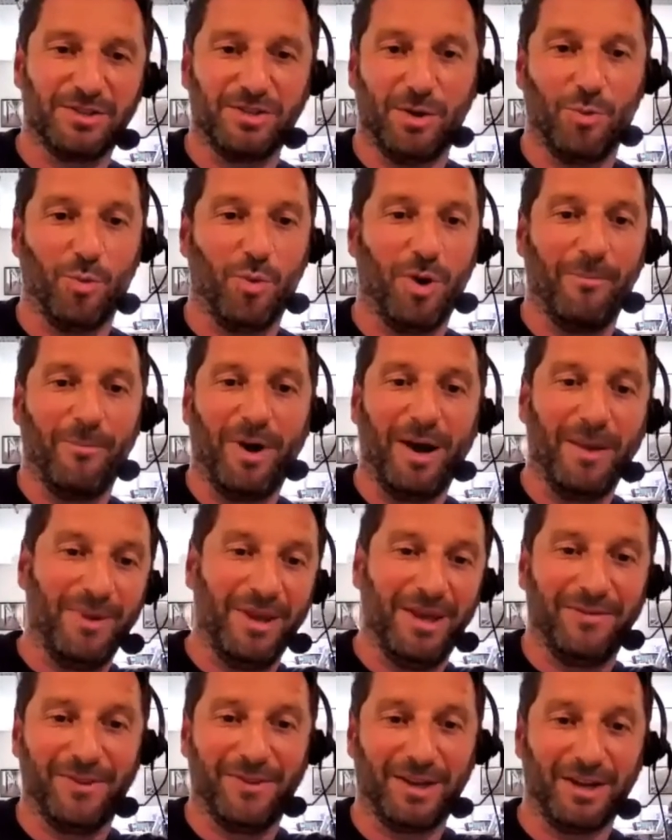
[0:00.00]
So one might be
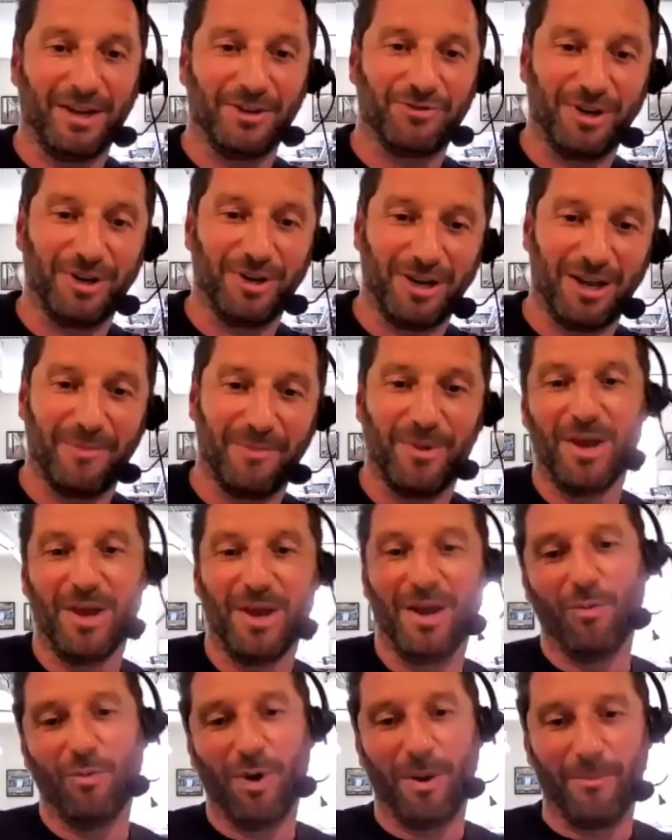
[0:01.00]
in the country club,
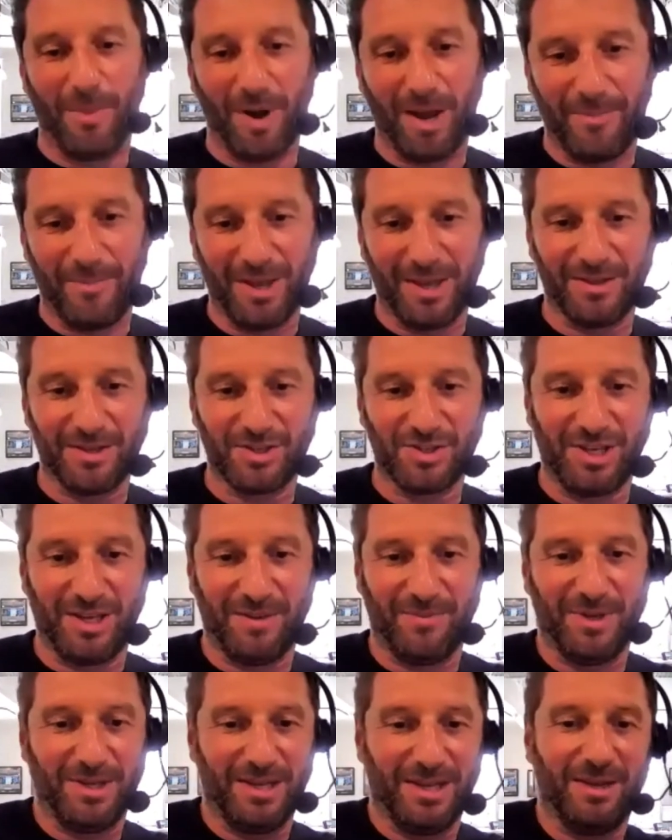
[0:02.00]
one might be in the
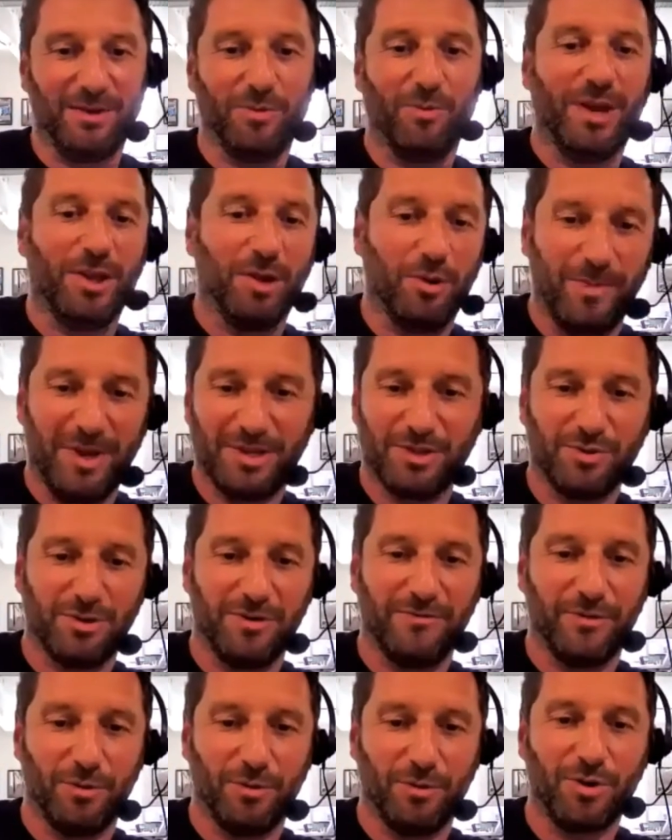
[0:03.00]
CBD where you meet all
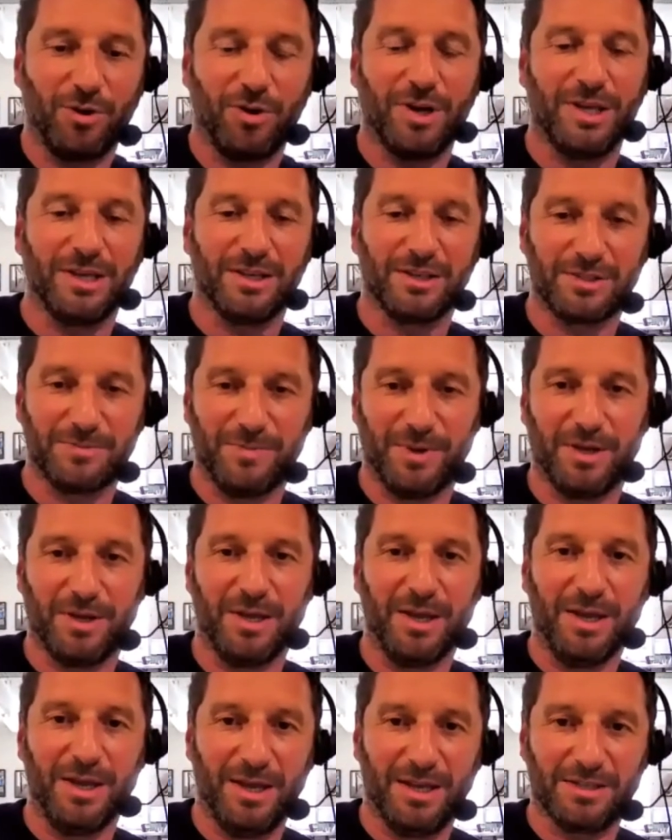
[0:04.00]
of your colleagues, but
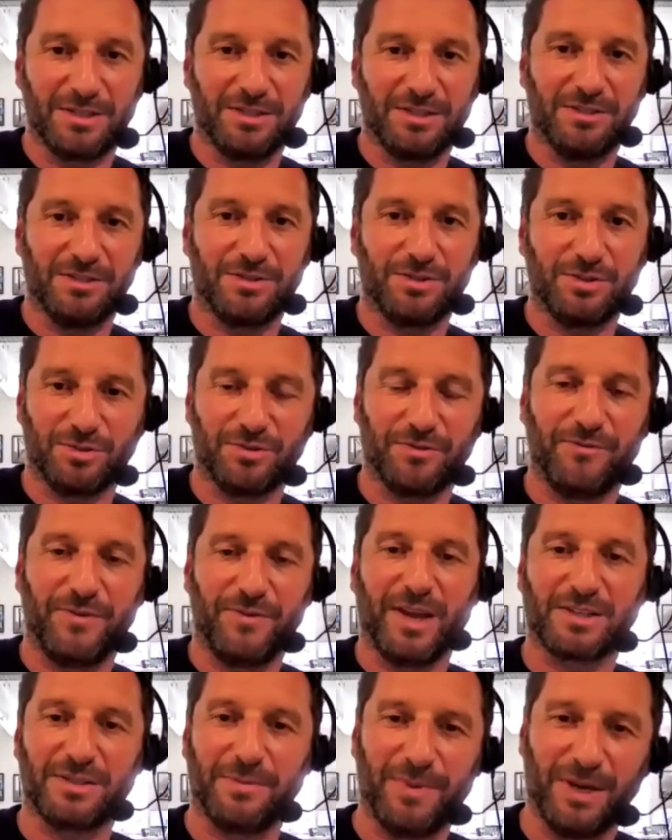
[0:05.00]
it's sort of
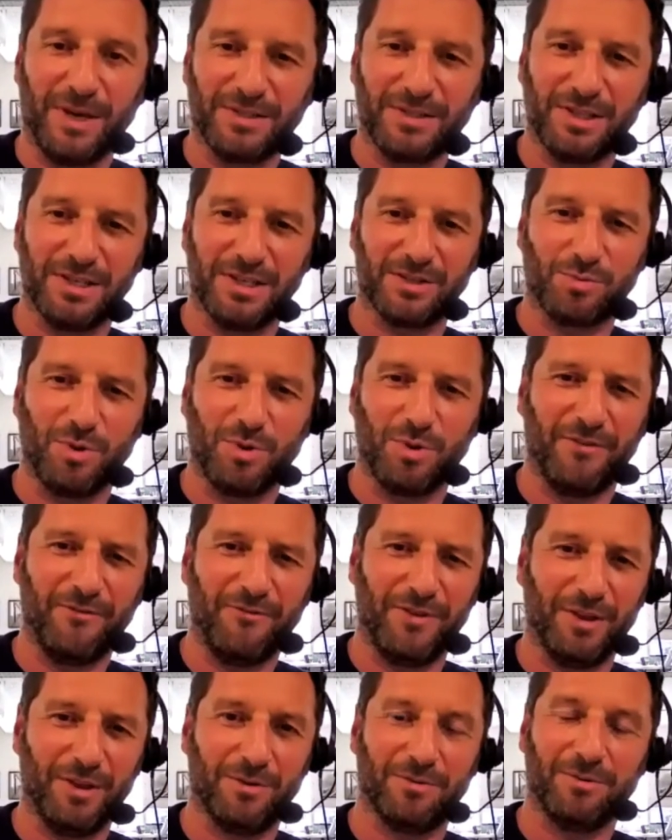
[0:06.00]
flexibility is what I
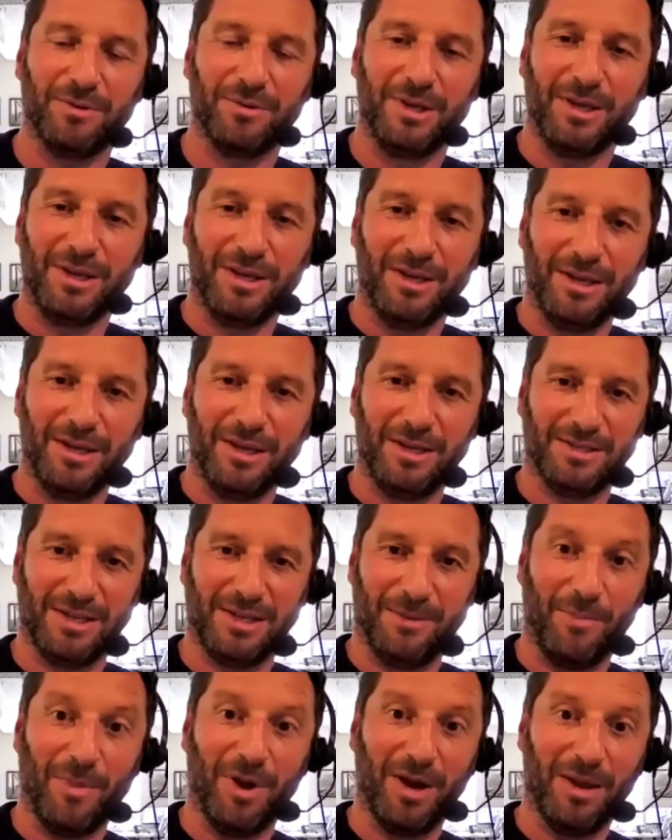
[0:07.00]
feel it
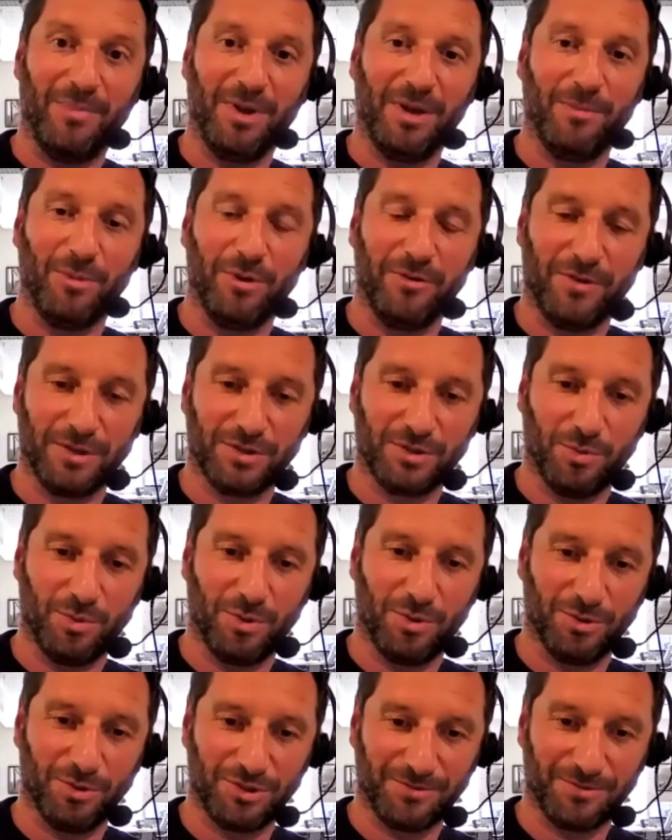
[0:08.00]
might be moving towards.